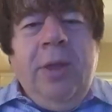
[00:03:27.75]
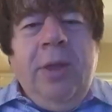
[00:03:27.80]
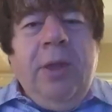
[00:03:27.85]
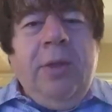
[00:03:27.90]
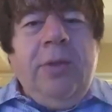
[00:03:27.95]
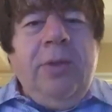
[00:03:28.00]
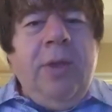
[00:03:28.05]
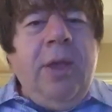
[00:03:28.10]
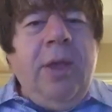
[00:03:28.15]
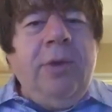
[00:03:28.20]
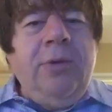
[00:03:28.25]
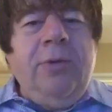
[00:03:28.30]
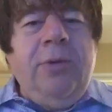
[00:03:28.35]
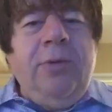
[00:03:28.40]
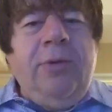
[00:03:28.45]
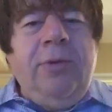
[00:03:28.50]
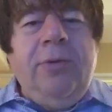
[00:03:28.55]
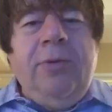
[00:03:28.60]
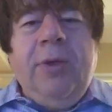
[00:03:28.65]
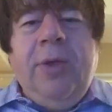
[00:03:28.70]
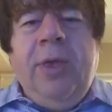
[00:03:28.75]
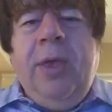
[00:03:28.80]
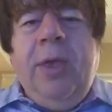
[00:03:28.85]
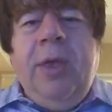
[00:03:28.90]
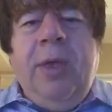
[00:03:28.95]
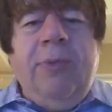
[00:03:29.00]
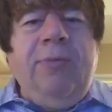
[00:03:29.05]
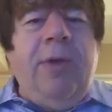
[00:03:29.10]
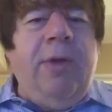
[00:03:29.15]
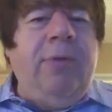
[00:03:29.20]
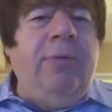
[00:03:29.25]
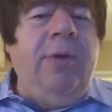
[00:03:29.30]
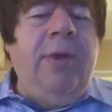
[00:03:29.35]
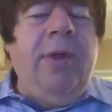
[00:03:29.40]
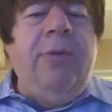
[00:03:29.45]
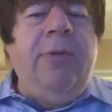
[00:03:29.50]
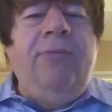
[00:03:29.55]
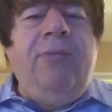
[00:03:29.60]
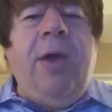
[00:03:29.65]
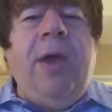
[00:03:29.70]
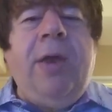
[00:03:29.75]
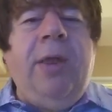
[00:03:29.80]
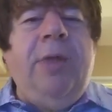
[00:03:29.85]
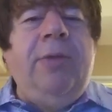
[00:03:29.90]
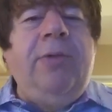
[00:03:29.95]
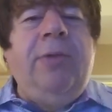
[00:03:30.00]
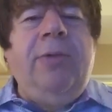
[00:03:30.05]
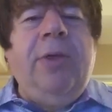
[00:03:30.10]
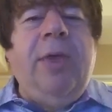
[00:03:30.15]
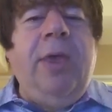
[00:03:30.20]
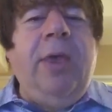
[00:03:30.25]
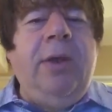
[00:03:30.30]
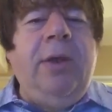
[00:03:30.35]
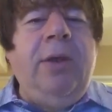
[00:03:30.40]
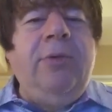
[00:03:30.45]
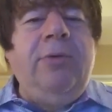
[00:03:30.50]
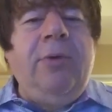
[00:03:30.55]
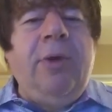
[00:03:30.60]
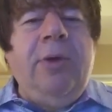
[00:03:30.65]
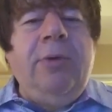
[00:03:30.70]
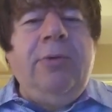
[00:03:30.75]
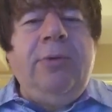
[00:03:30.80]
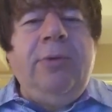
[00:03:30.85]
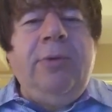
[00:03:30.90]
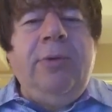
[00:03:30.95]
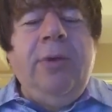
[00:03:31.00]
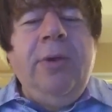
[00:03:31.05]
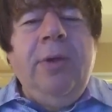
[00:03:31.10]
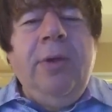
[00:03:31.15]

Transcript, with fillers: Its interest is the key, and finance is the key to interest.